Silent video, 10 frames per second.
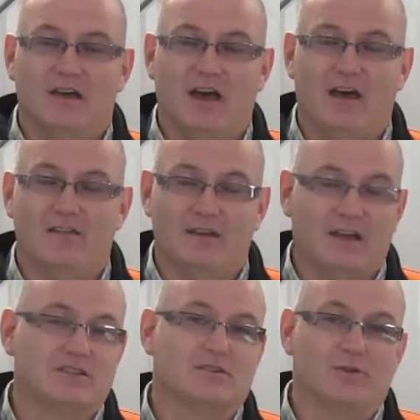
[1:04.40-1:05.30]
uh, the
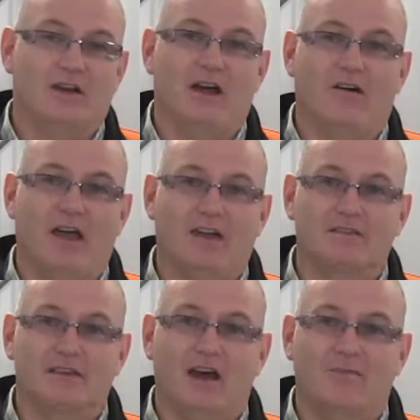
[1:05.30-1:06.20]
customer now
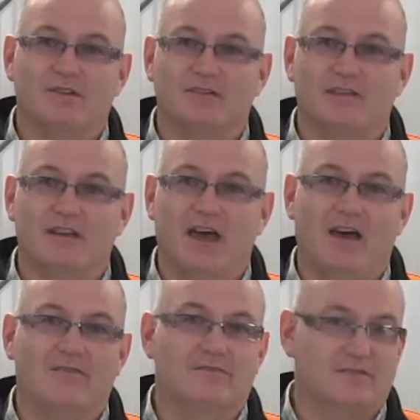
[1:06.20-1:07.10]
has the opportunity to
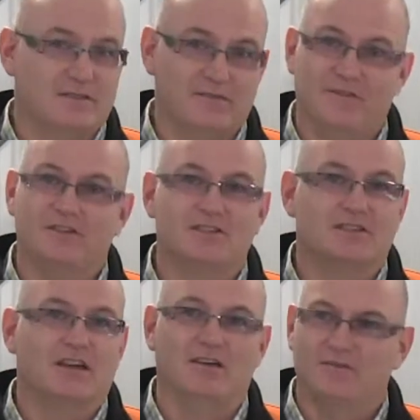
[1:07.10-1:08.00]
have the
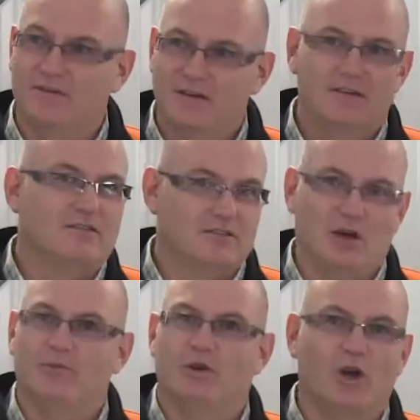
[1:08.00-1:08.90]
efficiency of
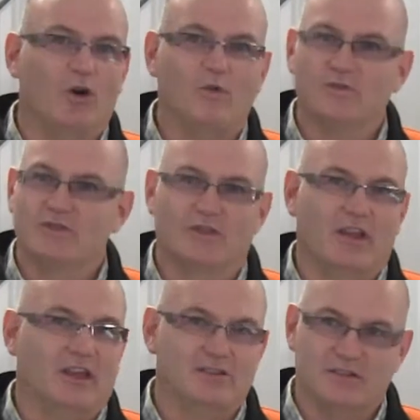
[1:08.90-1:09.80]
dump and go, so
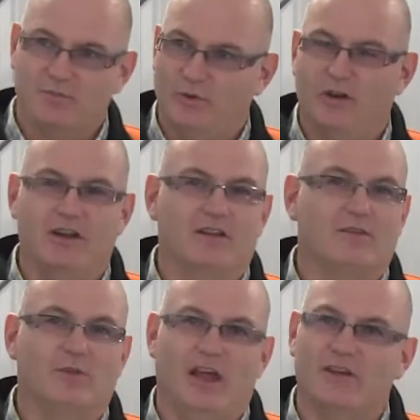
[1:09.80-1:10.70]
they can just put it into
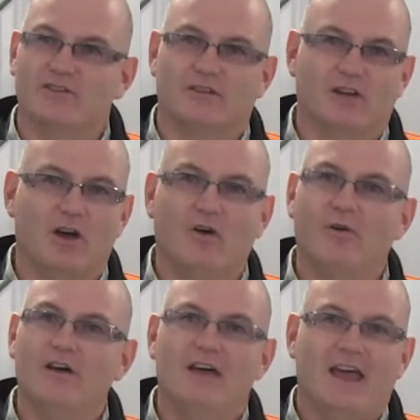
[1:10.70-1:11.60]
the planter and
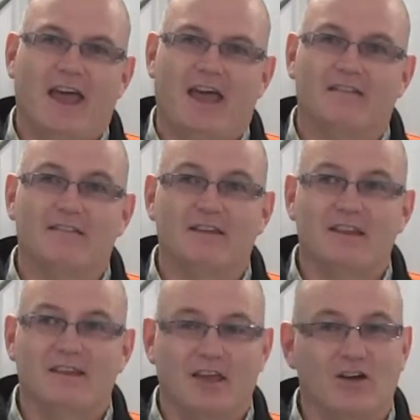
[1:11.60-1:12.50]
go. And
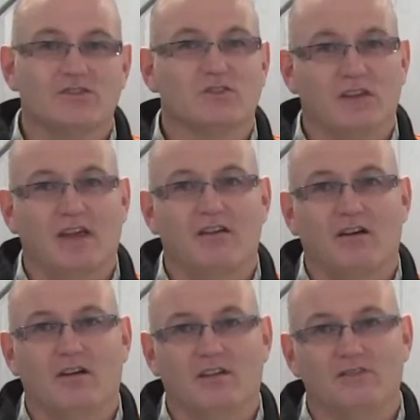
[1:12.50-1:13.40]
they also then
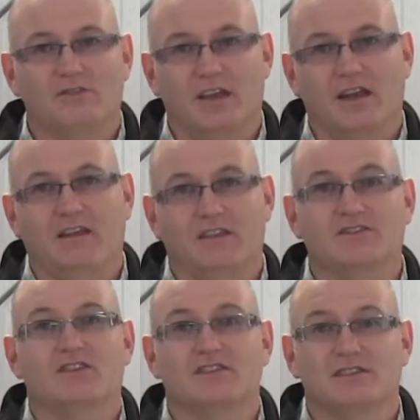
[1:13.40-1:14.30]
are also getting
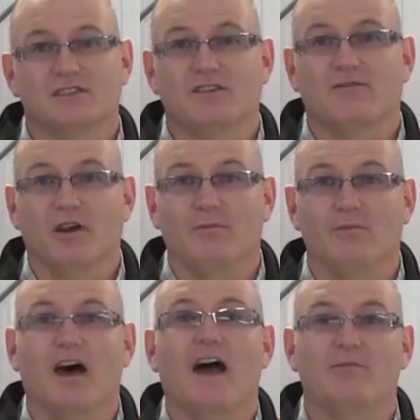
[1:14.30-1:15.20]
consistency
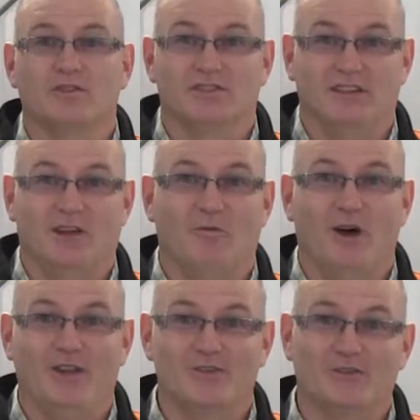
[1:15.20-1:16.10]
from the hybrids that they
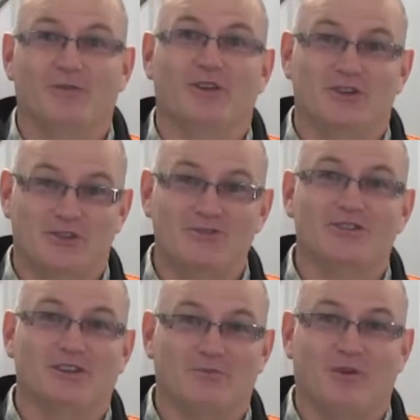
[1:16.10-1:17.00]
want. So when they're
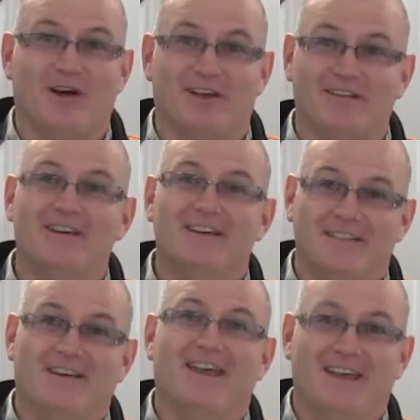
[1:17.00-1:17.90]
choosing the product,
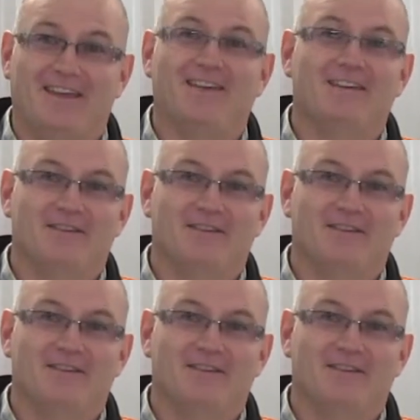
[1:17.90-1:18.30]
they're getting